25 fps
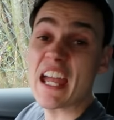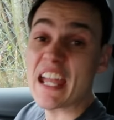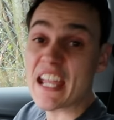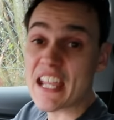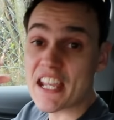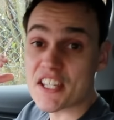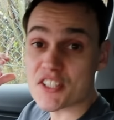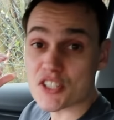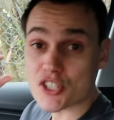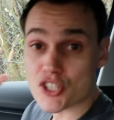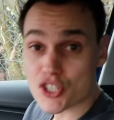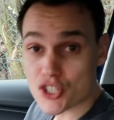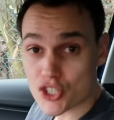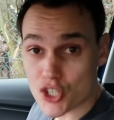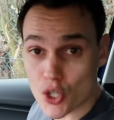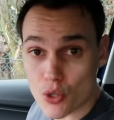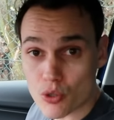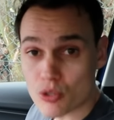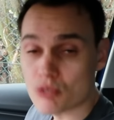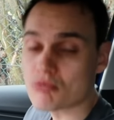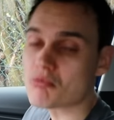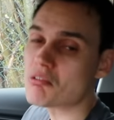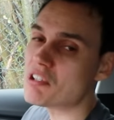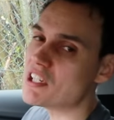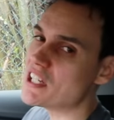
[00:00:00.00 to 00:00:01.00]
He's a
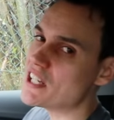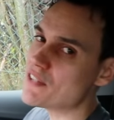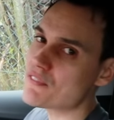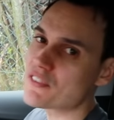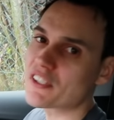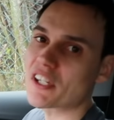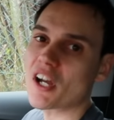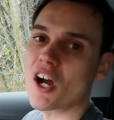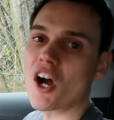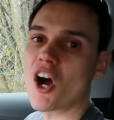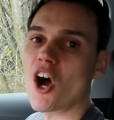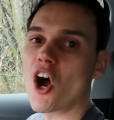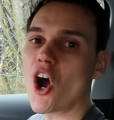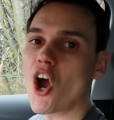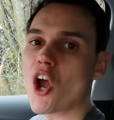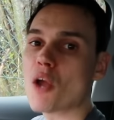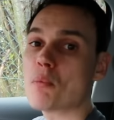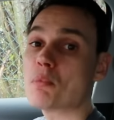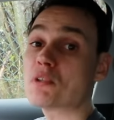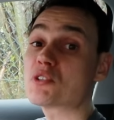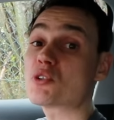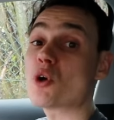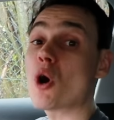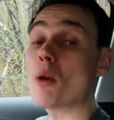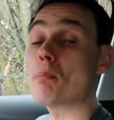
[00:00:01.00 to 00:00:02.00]
student living at
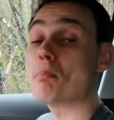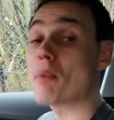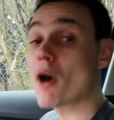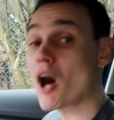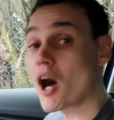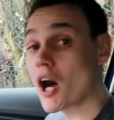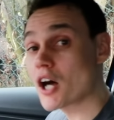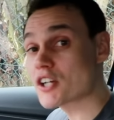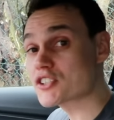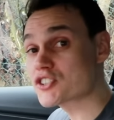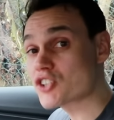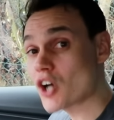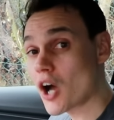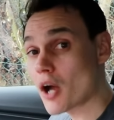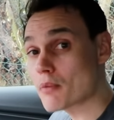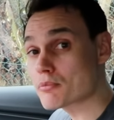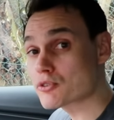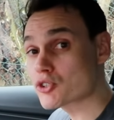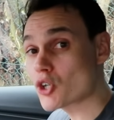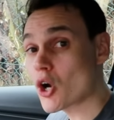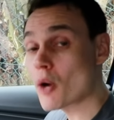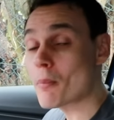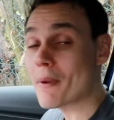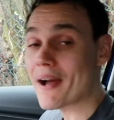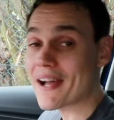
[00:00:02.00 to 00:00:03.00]
home. He's got a part-time
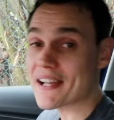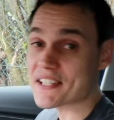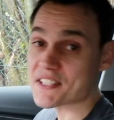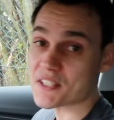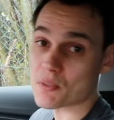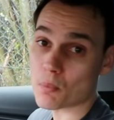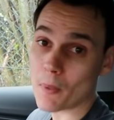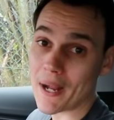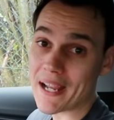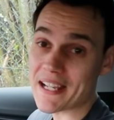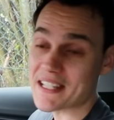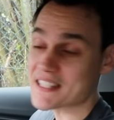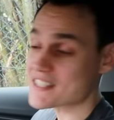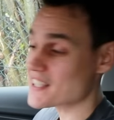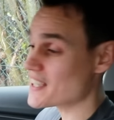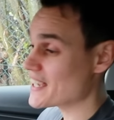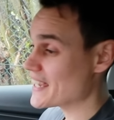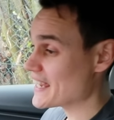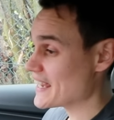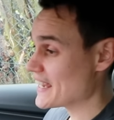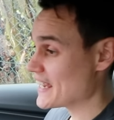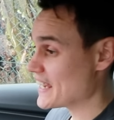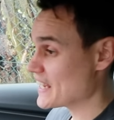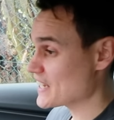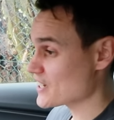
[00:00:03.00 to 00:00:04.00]
job as a waiter
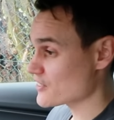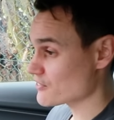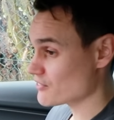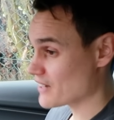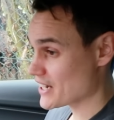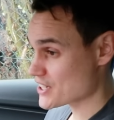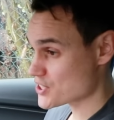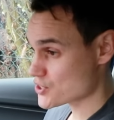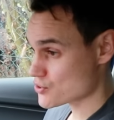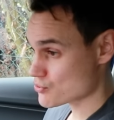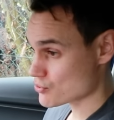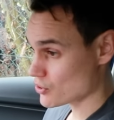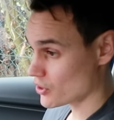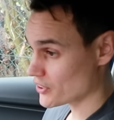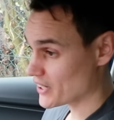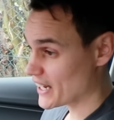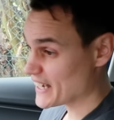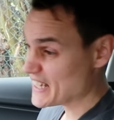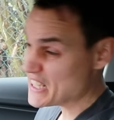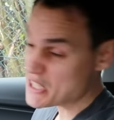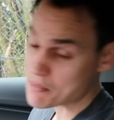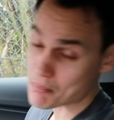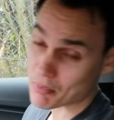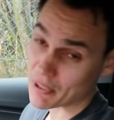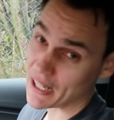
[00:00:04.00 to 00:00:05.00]
in a restaurant,
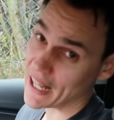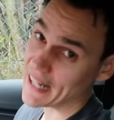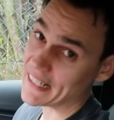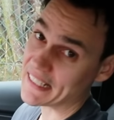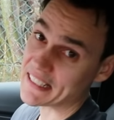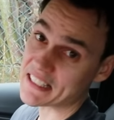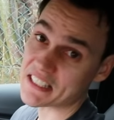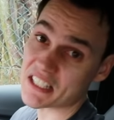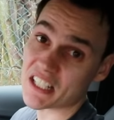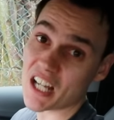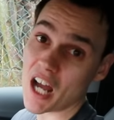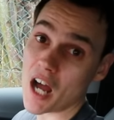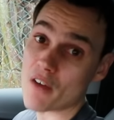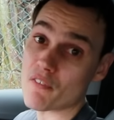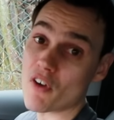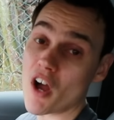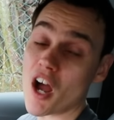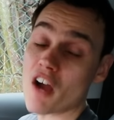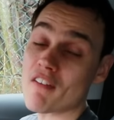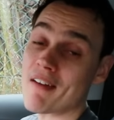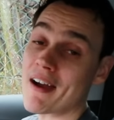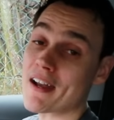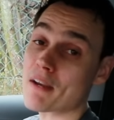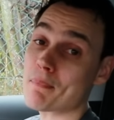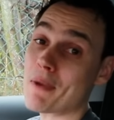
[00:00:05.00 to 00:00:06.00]
and he's planning to
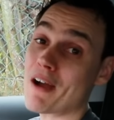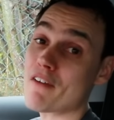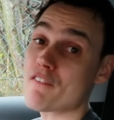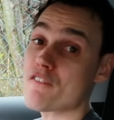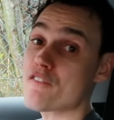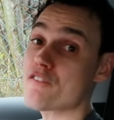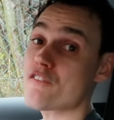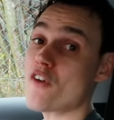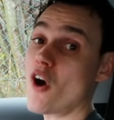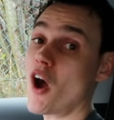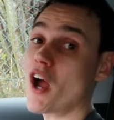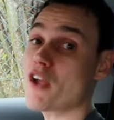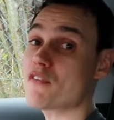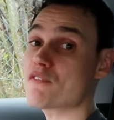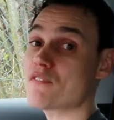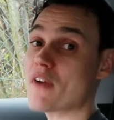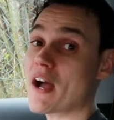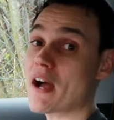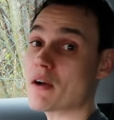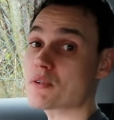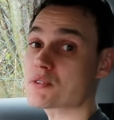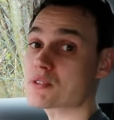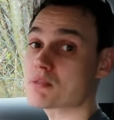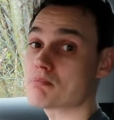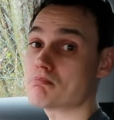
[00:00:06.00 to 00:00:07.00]
cover around about
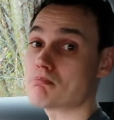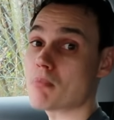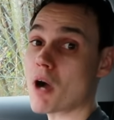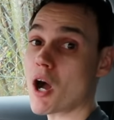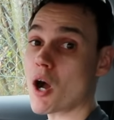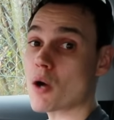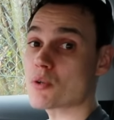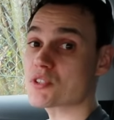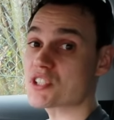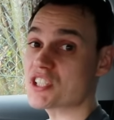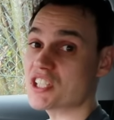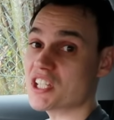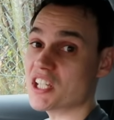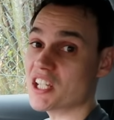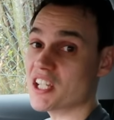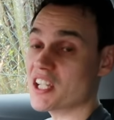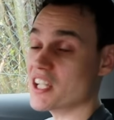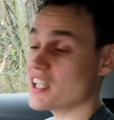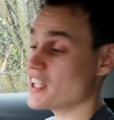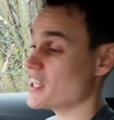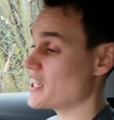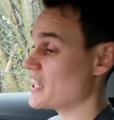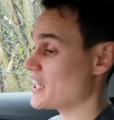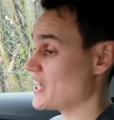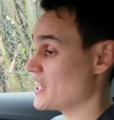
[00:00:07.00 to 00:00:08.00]
5,000 miles a
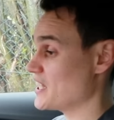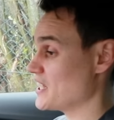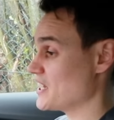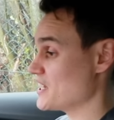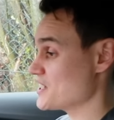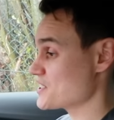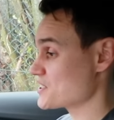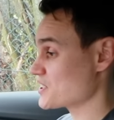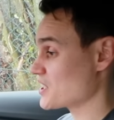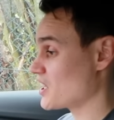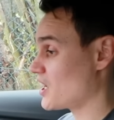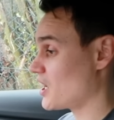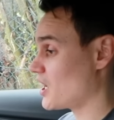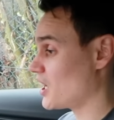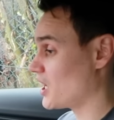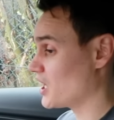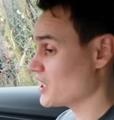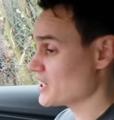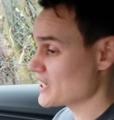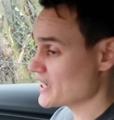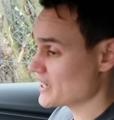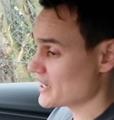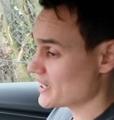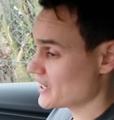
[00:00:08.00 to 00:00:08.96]
year in his car.